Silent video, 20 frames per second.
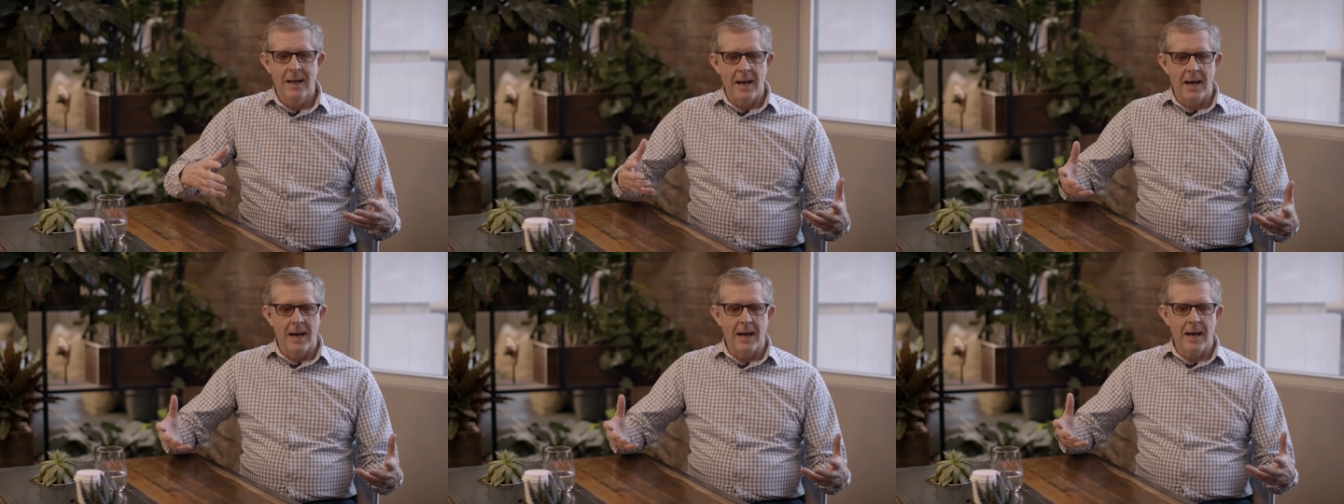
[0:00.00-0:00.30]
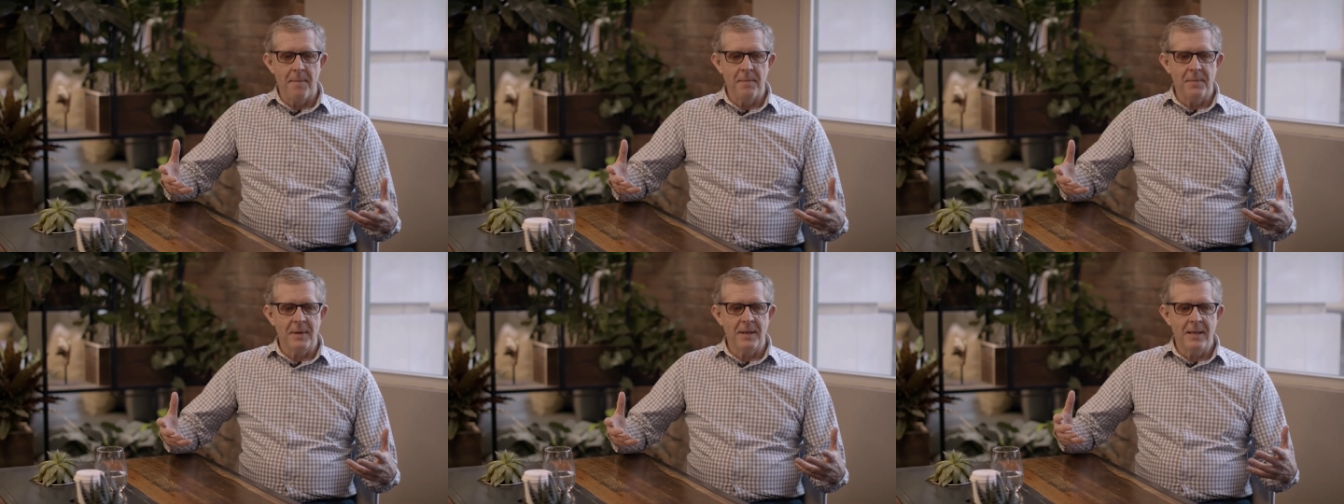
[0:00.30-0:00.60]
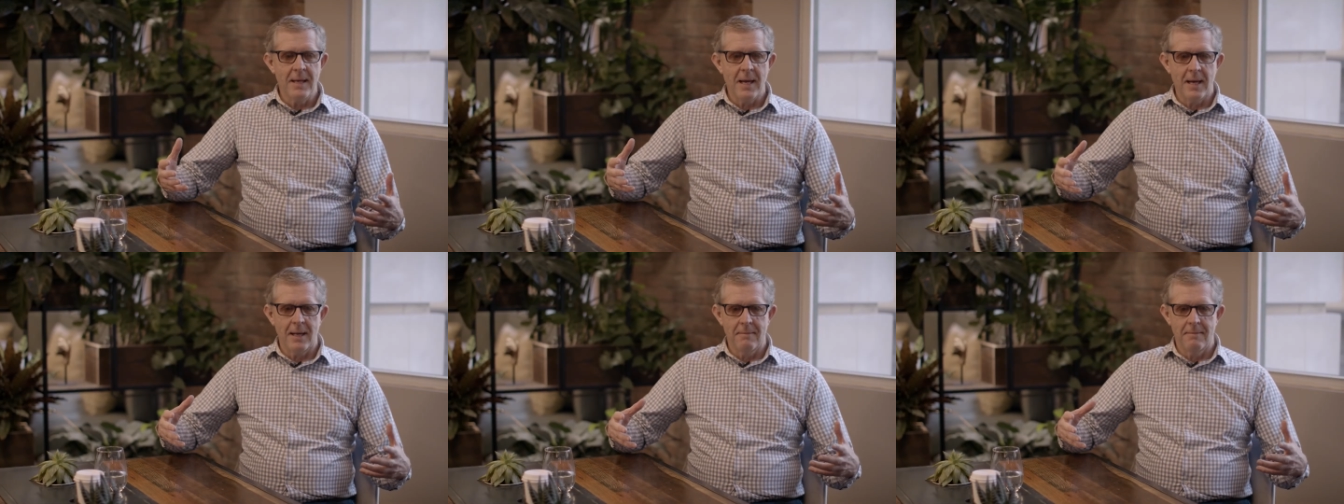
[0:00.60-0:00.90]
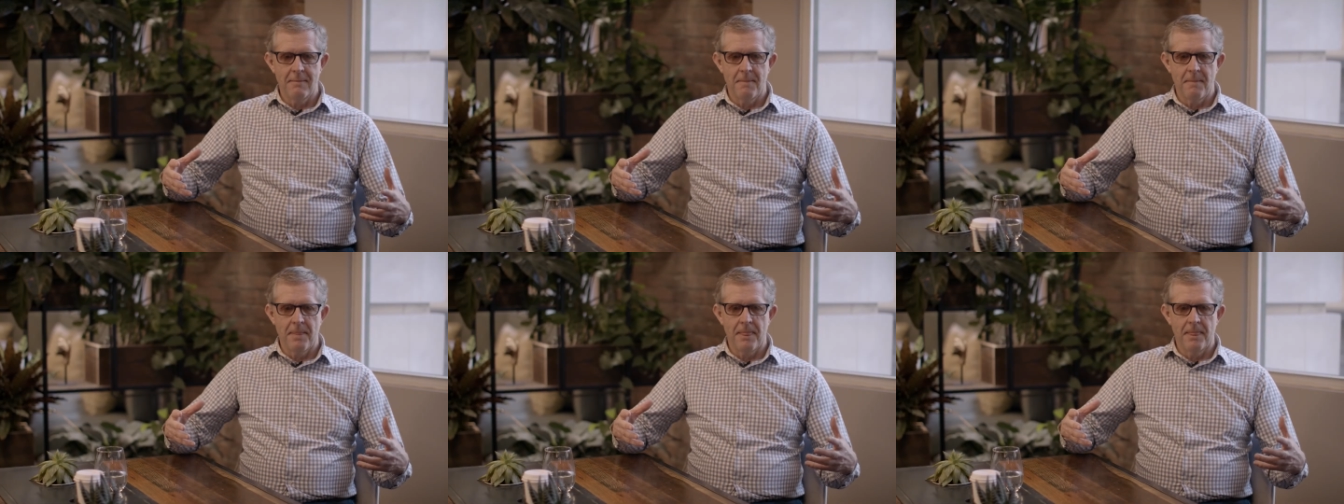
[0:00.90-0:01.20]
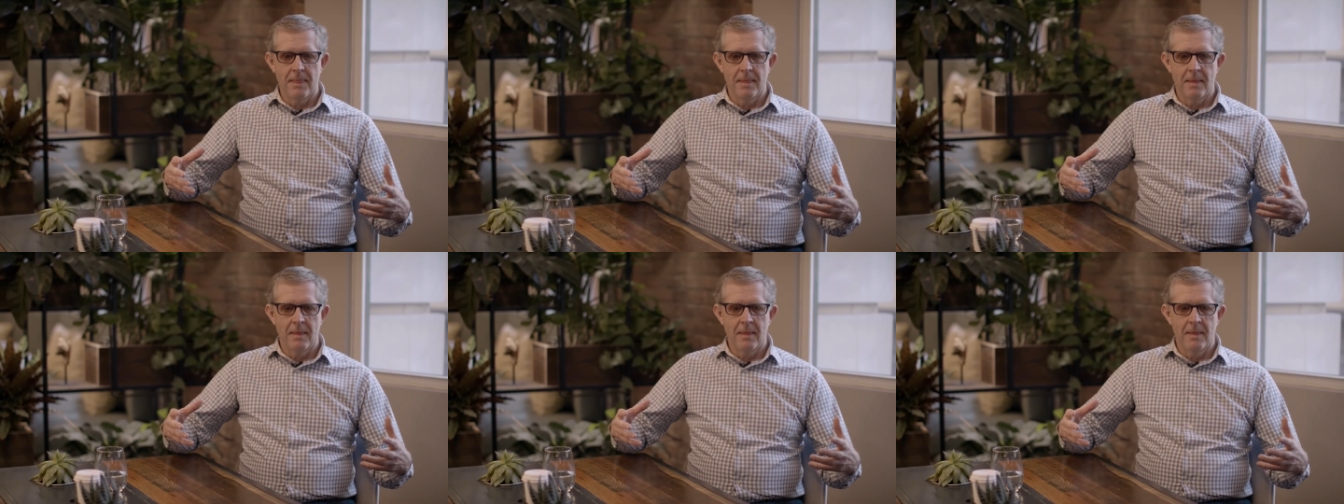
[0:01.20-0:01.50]
Um, yet
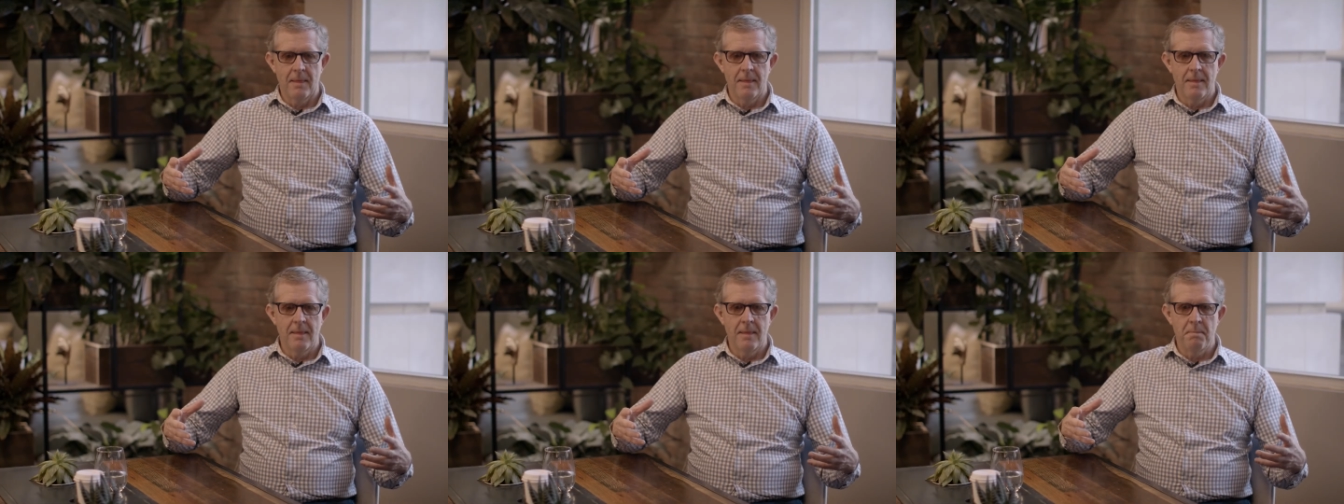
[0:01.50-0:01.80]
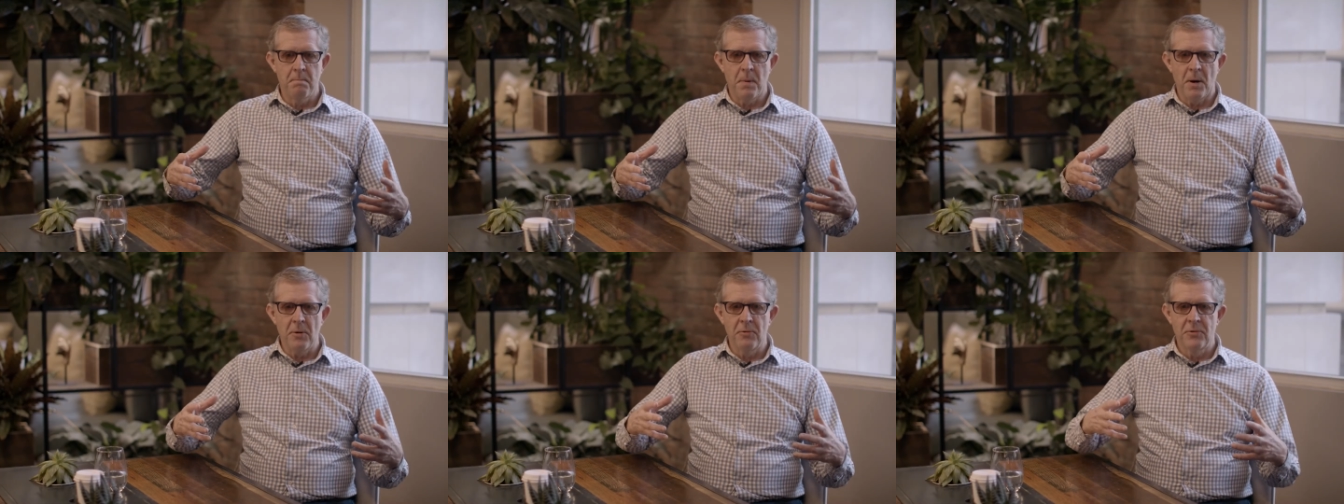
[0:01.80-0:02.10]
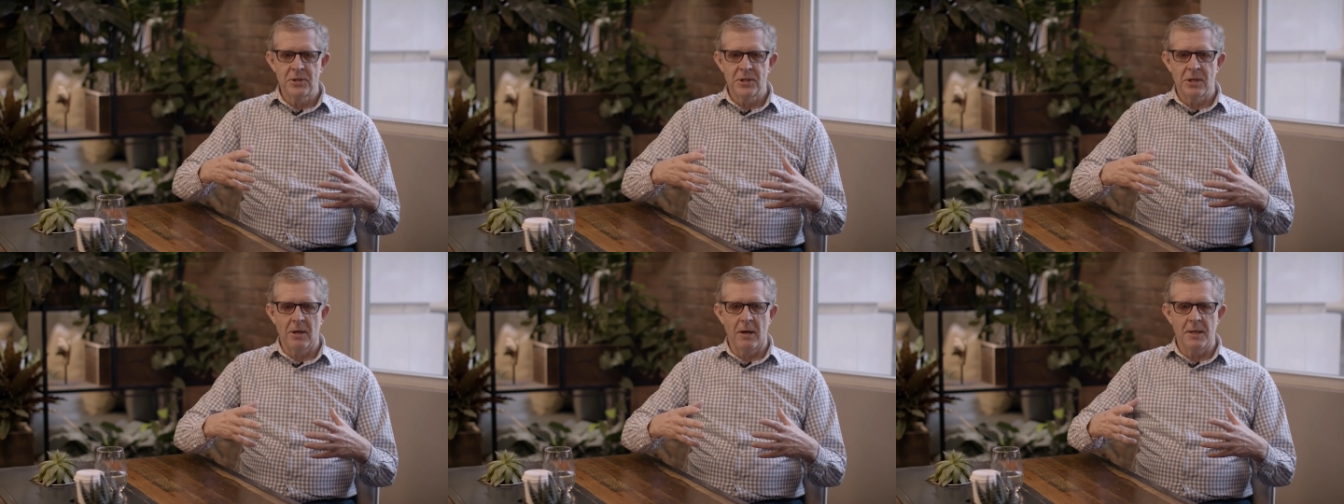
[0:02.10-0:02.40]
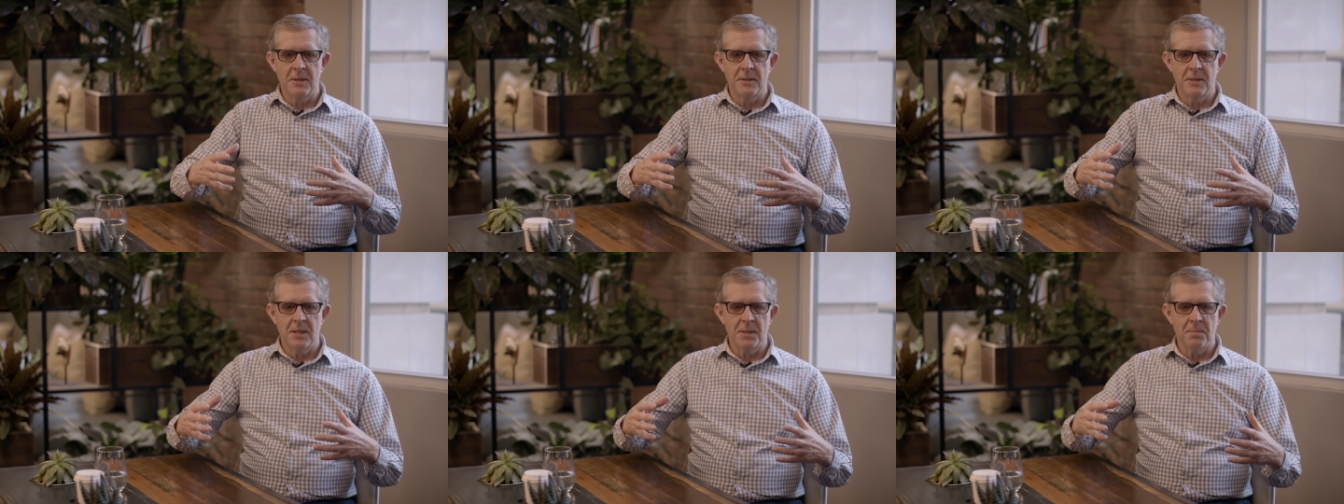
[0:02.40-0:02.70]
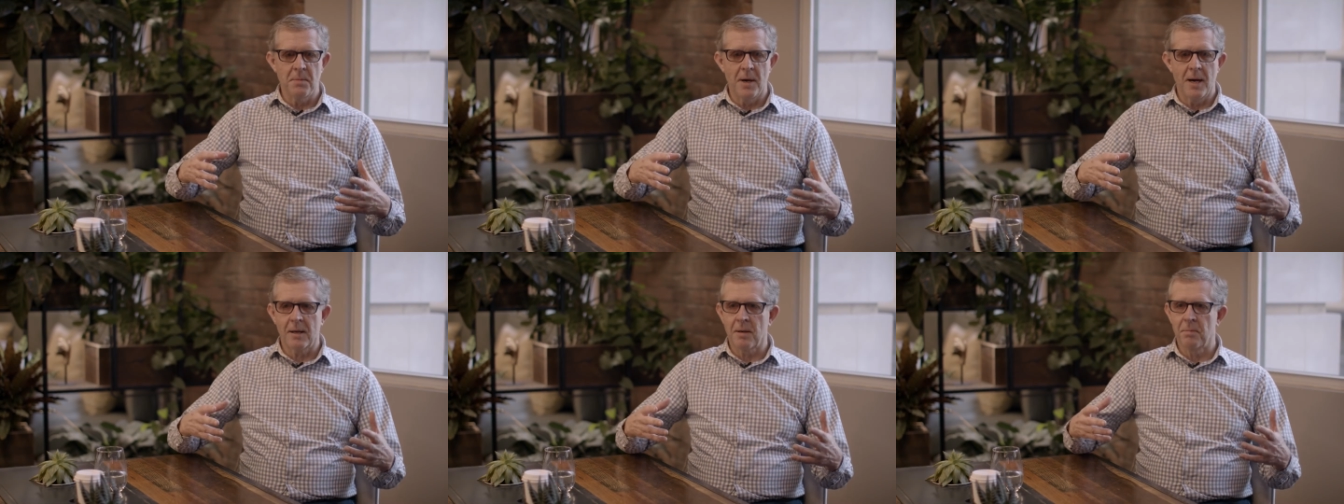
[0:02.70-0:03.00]
both sides of this
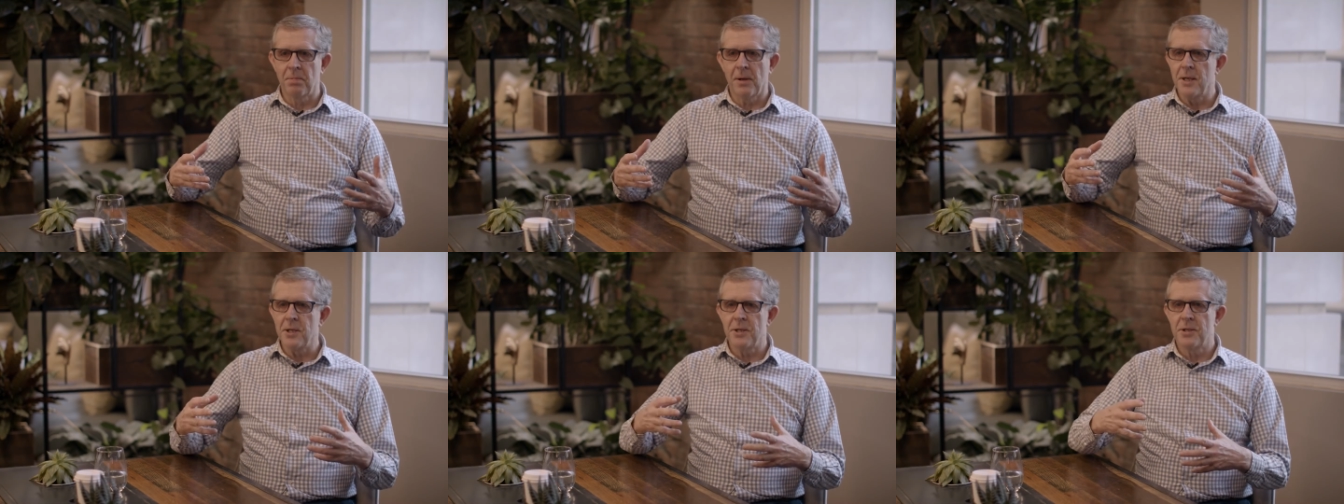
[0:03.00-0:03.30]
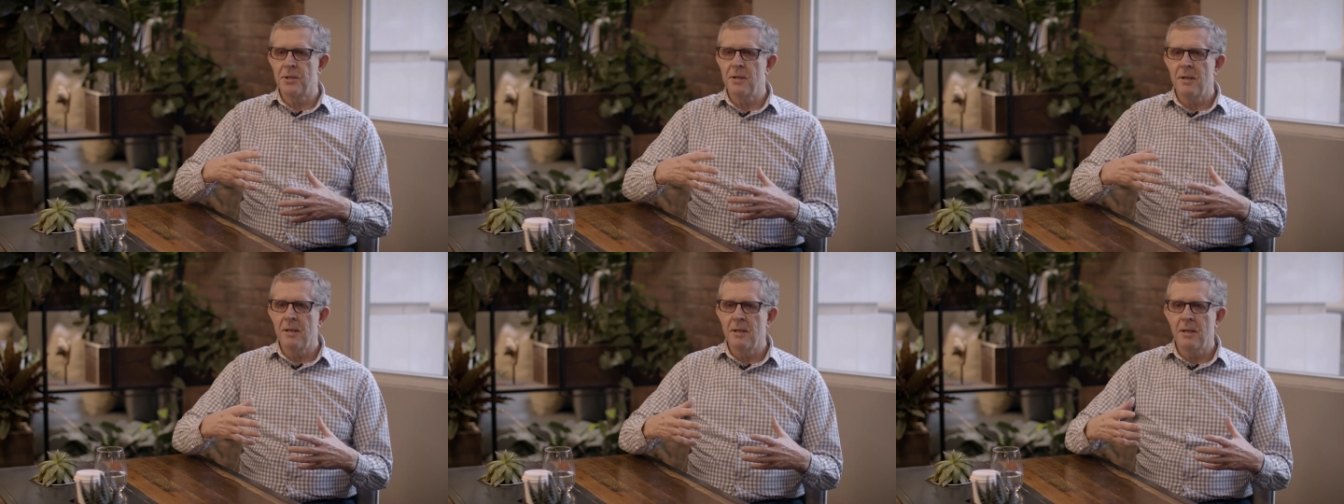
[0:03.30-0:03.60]
marketplace